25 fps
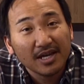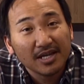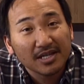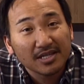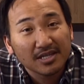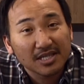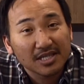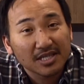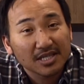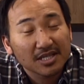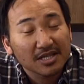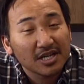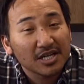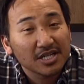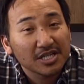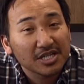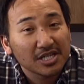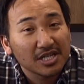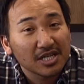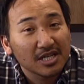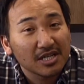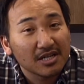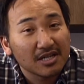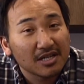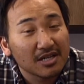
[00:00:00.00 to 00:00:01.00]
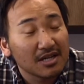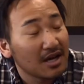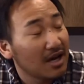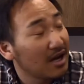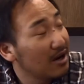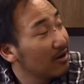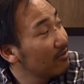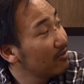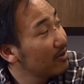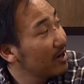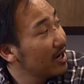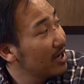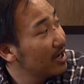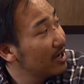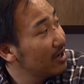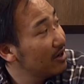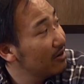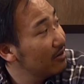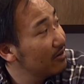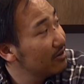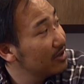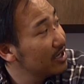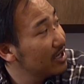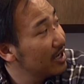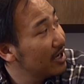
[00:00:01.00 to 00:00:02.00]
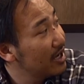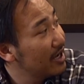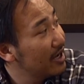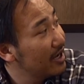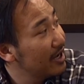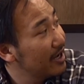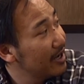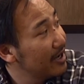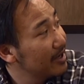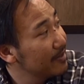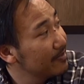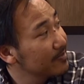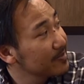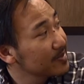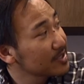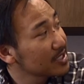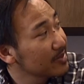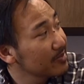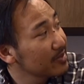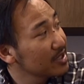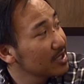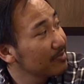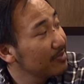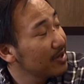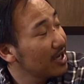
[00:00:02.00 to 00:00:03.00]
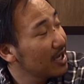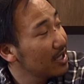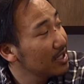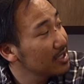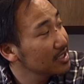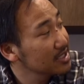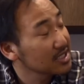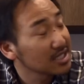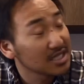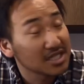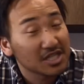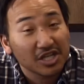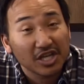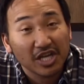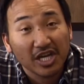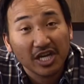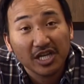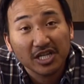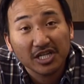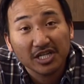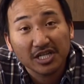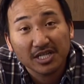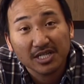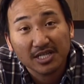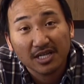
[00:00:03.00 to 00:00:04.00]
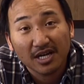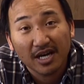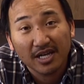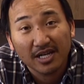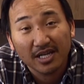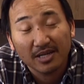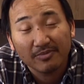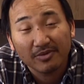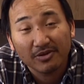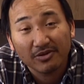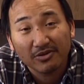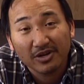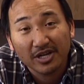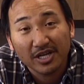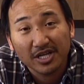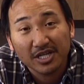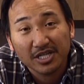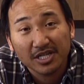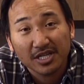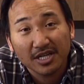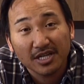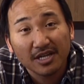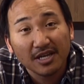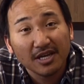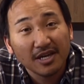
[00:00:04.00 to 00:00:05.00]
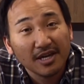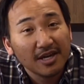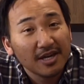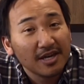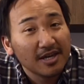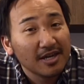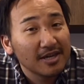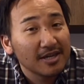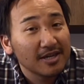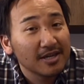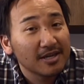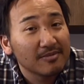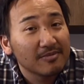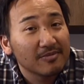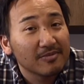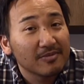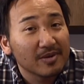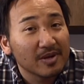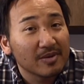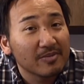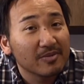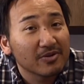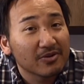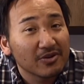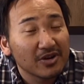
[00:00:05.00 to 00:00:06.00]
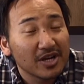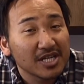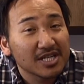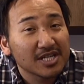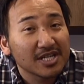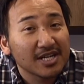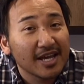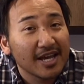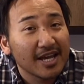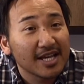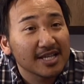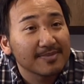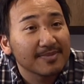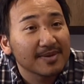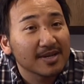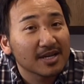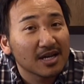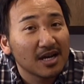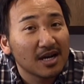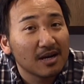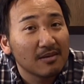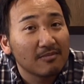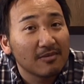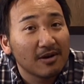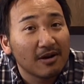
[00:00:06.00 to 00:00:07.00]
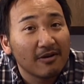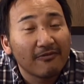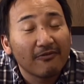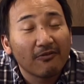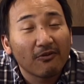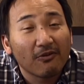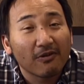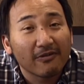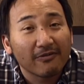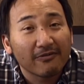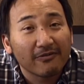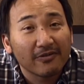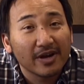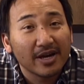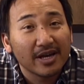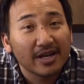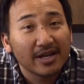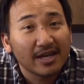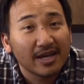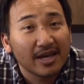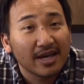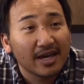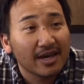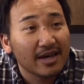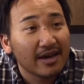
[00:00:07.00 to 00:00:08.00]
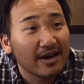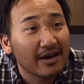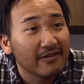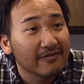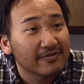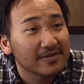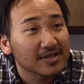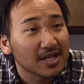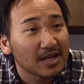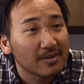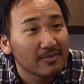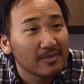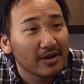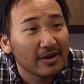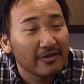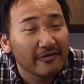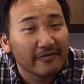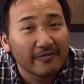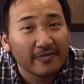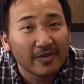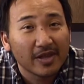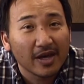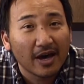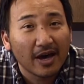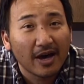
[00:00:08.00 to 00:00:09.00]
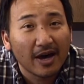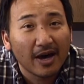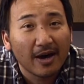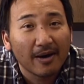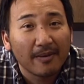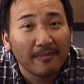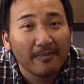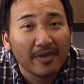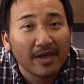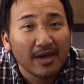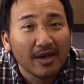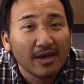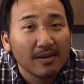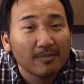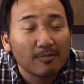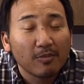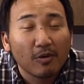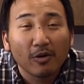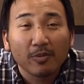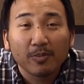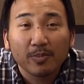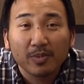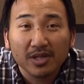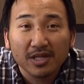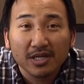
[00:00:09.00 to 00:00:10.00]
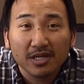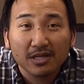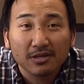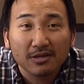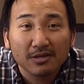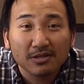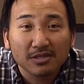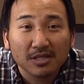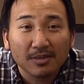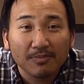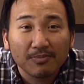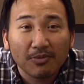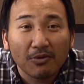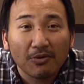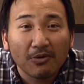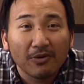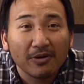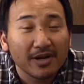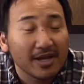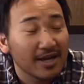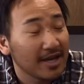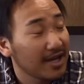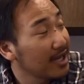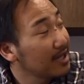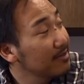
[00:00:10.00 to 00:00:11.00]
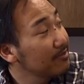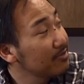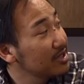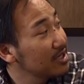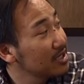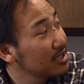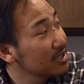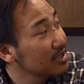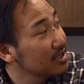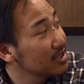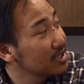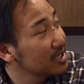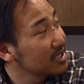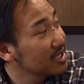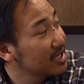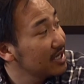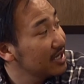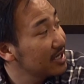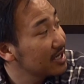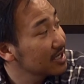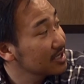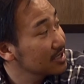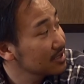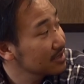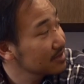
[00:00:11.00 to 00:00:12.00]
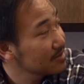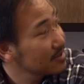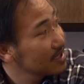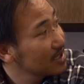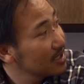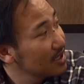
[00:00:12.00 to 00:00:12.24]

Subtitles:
discussion around some of the policy changes on immigration, immigration has become a forefront of some of the both political support and political attacks.